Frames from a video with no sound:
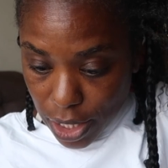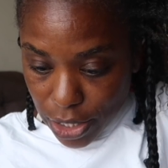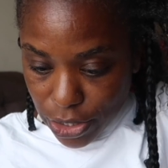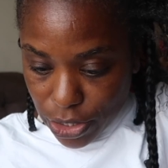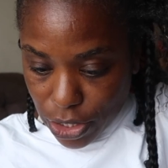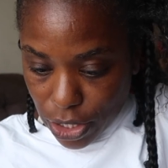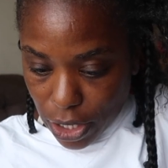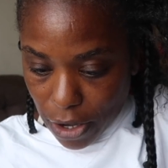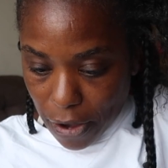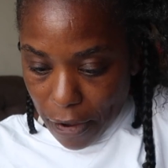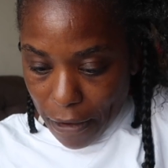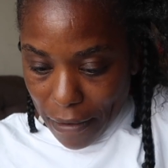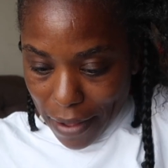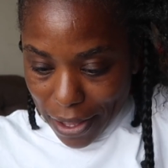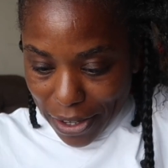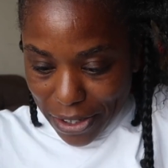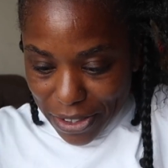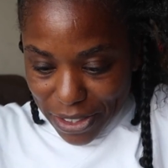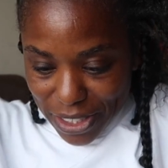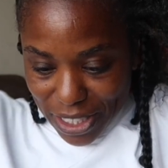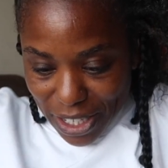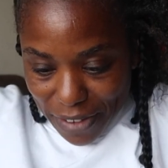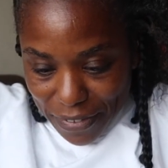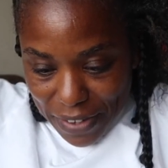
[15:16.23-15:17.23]
Do you find
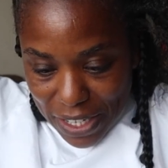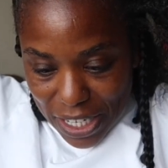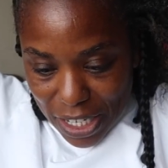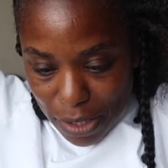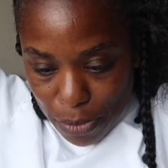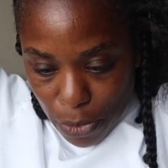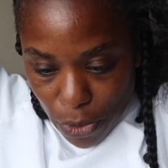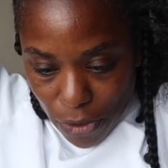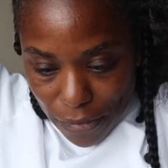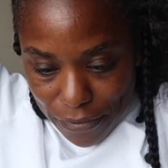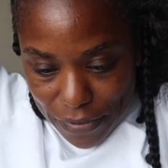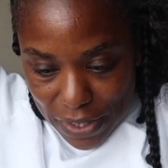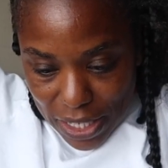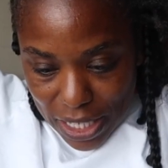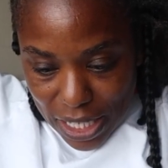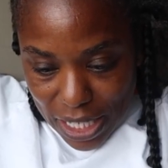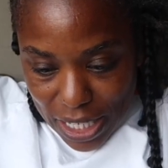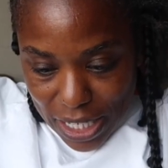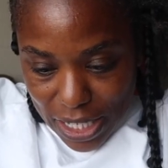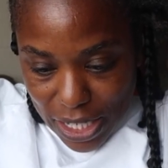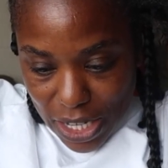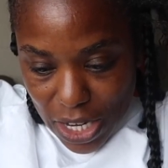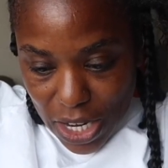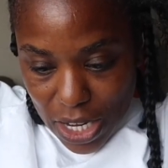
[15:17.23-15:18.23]
yourself eating more
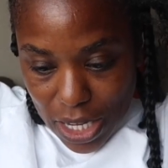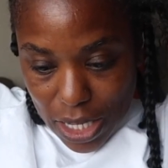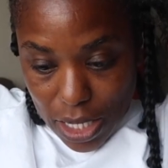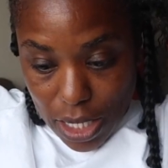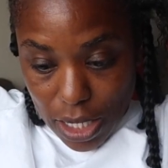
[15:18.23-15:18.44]
vegan?